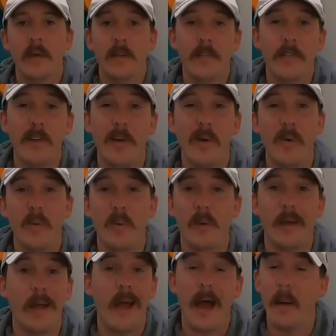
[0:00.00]

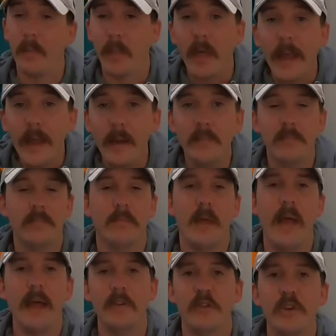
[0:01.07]
So I'm late
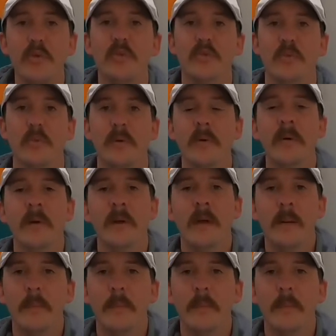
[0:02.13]
as usual,